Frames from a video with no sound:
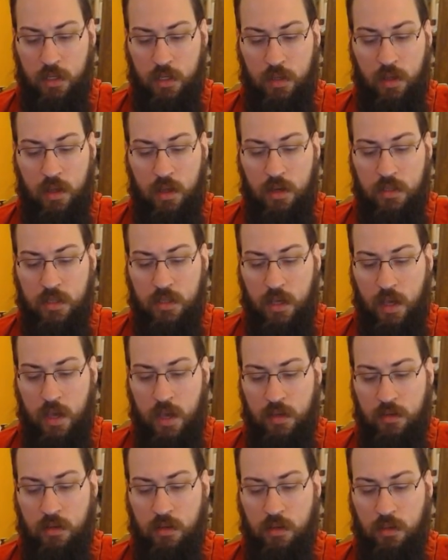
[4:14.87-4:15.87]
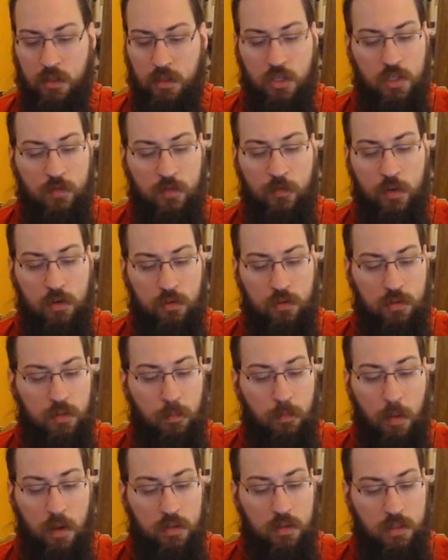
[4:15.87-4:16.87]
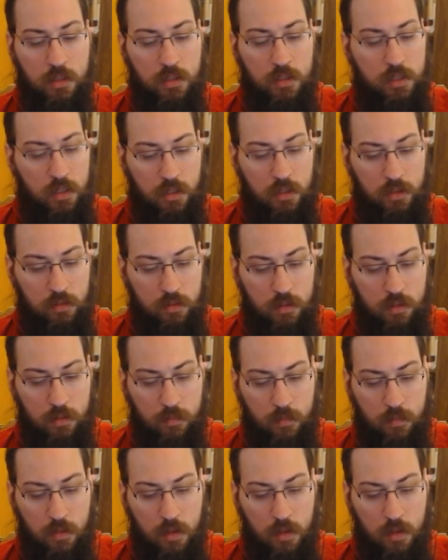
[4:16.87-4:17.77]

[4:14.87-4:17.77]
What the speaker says: and then as they ate the delicious food, Bond continued.